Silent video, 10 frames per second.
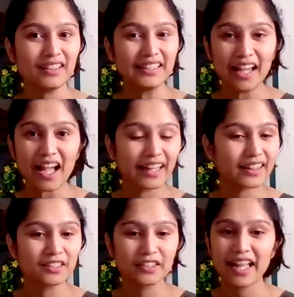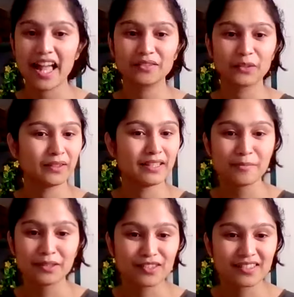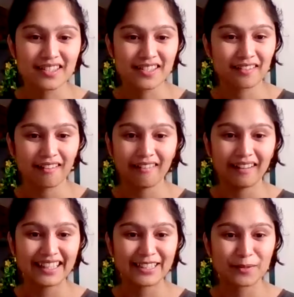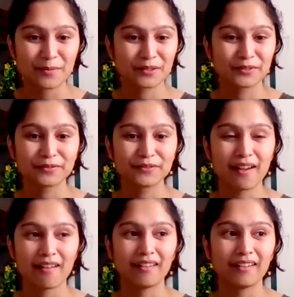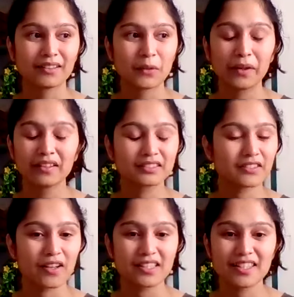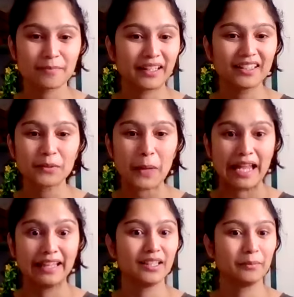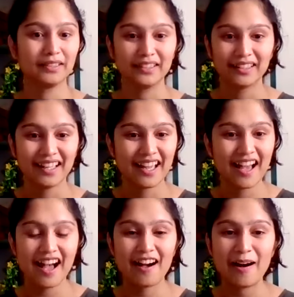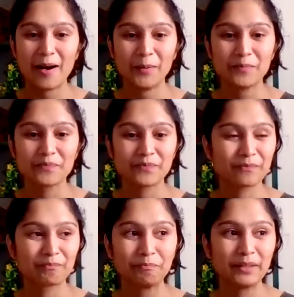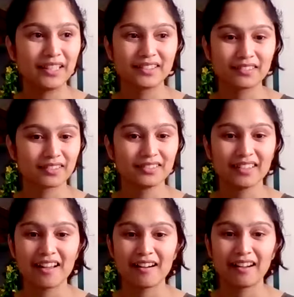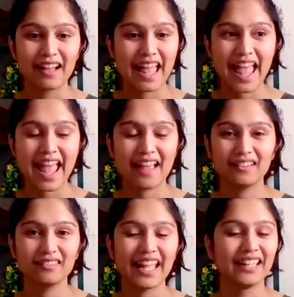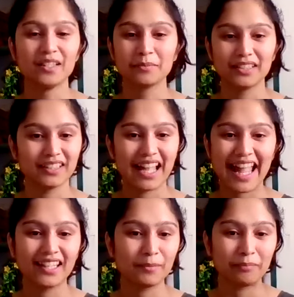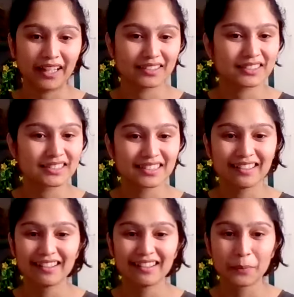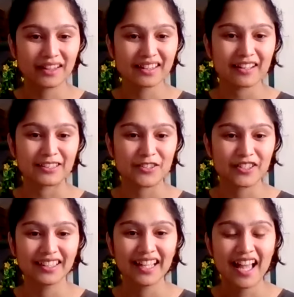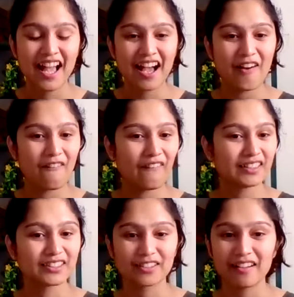yeah, I think today I have no inhibitions in terms of going across and speaking to anybody, be it anybody, any place within the country, or